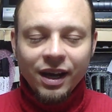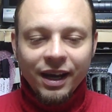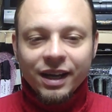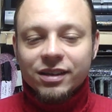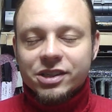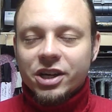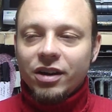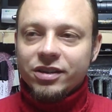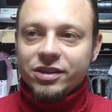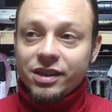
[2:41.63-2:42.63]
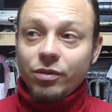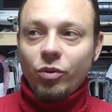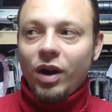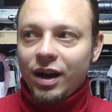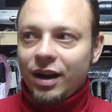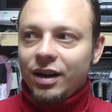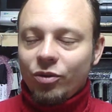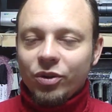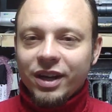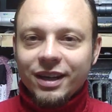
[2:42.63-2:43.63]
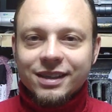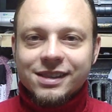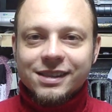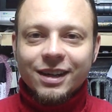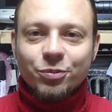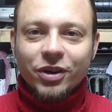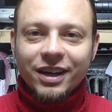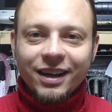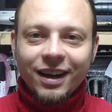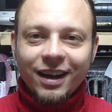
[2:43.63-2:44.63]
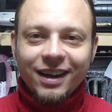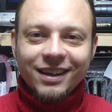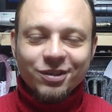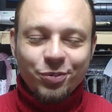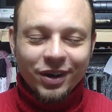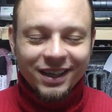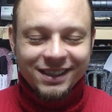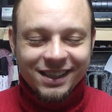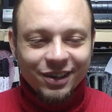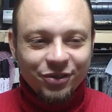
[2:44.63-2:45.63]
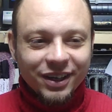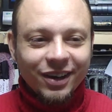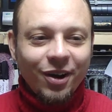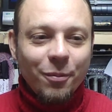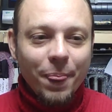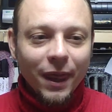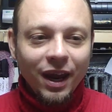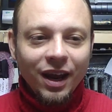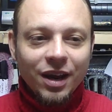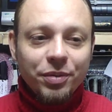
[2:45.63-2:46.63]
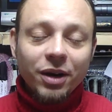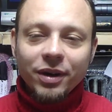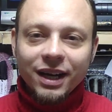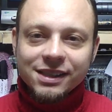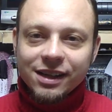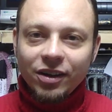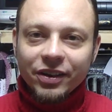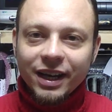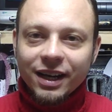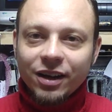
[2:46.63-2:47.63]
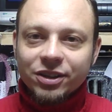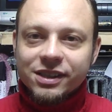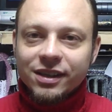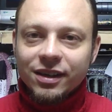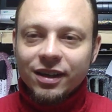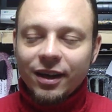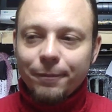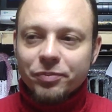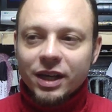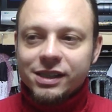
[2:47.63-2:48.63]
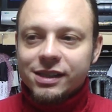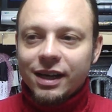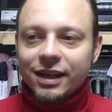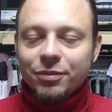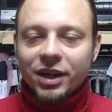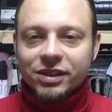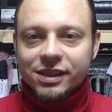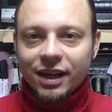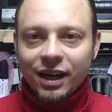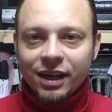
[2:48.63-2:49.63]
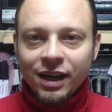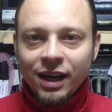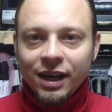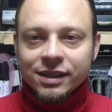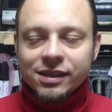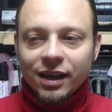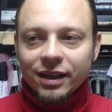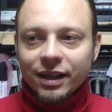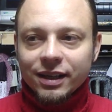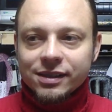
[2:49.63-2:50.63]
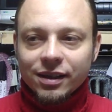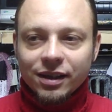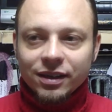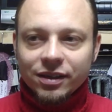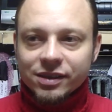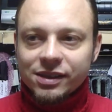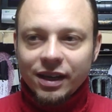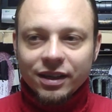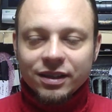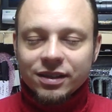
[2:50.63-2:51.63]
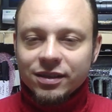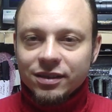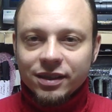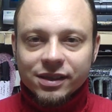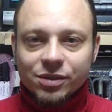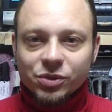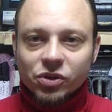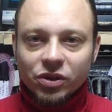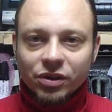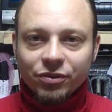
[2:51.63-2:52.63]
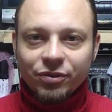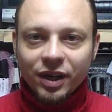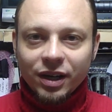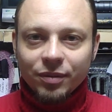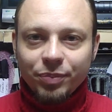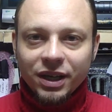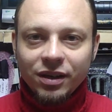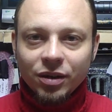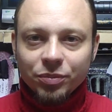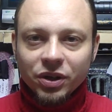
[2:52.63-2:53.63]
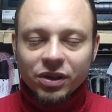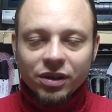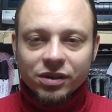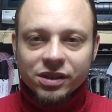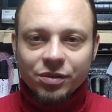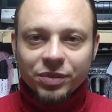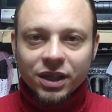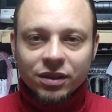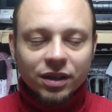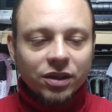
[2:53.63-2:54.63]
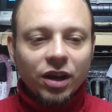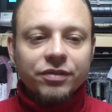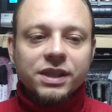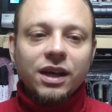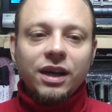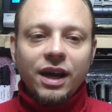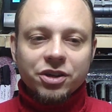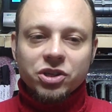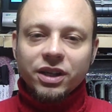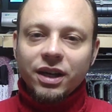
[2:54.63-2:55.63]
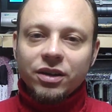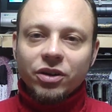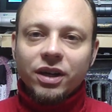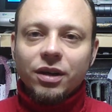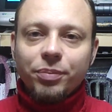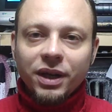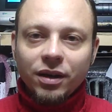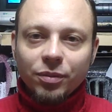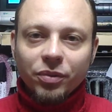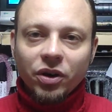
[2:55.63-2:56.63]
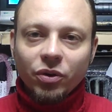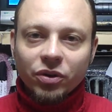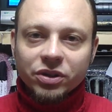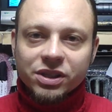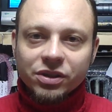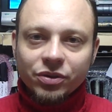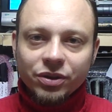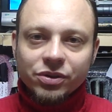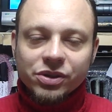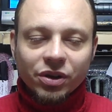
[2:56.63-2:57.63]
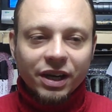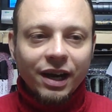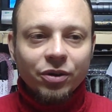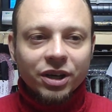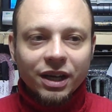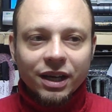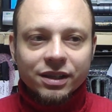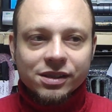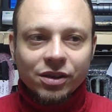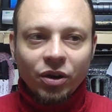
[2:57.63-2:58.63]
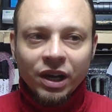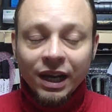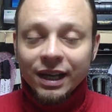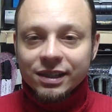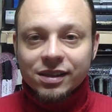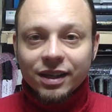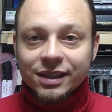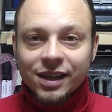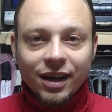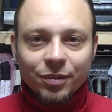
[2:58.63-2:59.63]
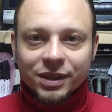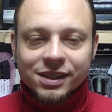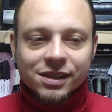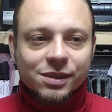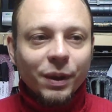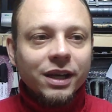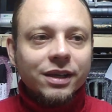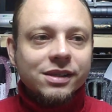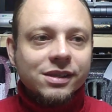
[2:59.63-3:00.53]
English characters. I'm, wow, okay, this is getting pretty, pretty difficult. But anyway, I sent all that out, and I just got an email today saying that they'll send like some sort of PIN number or something. Like you have to actually enter in a PIN number in order to use your account again. So until that time, it's suspended.